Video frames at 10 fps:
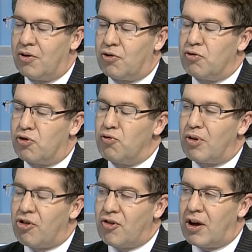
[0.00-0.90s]
two
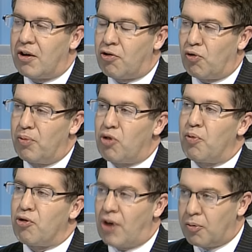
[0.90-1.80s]
mistakes or
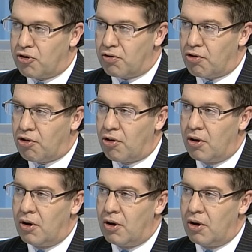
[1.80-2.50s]
misperceptions